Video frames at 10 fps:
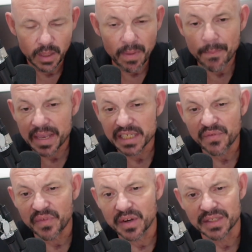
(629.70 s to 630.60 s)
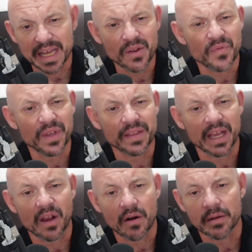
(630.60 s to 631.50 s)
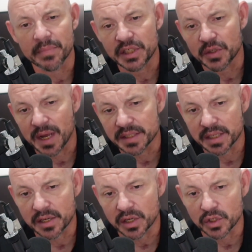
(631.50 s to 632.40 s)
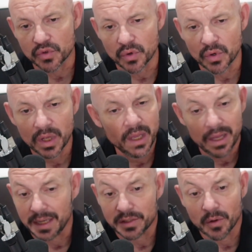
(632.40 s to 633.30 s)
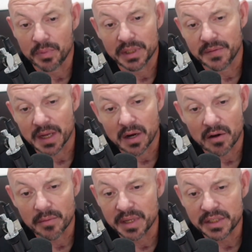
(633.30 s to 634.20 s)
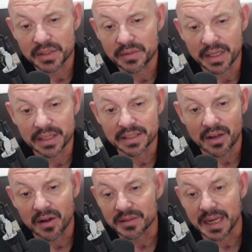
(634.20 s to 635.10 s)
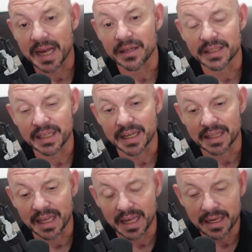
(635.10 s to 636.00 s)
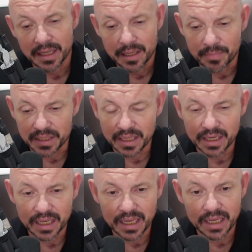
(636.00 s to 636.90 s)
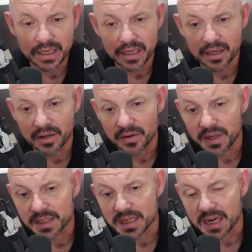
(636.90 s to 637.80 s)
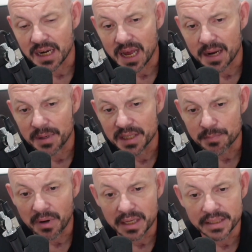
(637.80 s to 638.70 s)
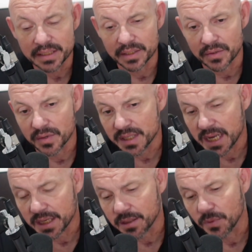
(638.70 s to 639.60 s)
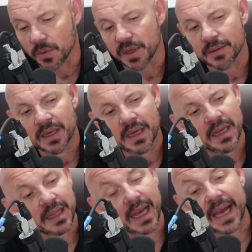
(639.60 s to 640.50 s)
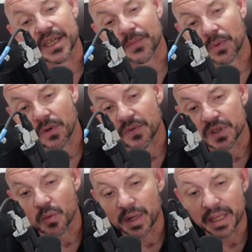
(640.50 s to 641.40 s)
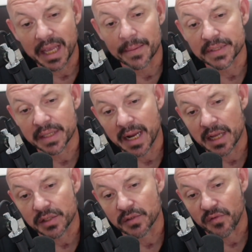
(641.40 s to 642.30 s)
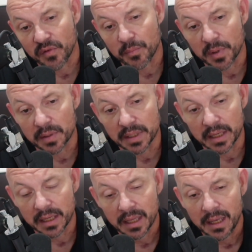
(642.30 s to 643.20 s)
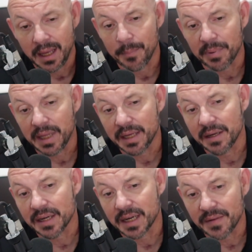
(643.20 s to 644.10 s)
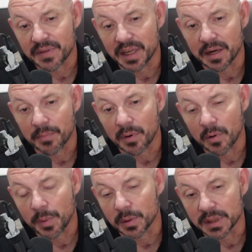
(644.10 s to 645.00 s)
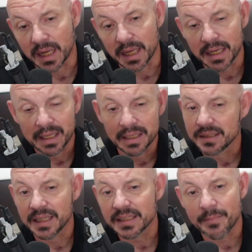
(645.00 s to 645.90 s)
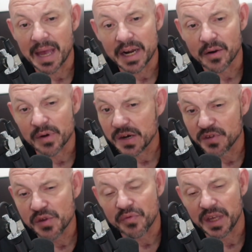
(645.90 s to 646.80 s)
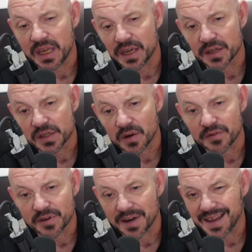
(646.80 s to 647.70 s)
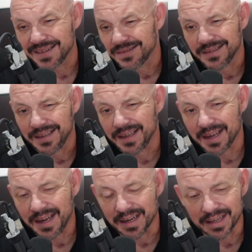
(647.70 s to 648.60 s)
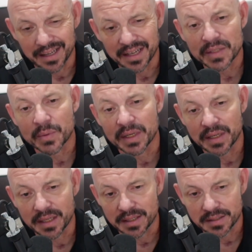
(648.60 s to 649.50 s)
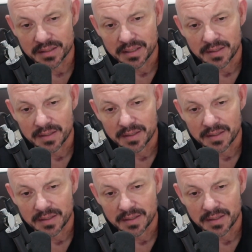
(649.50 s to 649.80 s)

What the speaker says: My biggest fear is I don't think that Gardner Minshew has it under control. I don't believe that Gardner Minshew is all dialed in at that. But then again, he's got a lot he's processing through his head at the moment. The guy has proven to win games in the National Football League. He played good enough to get a Pro Bowl nod. Doesn't matter if you think he deserved it or not. He got it. It is what it is.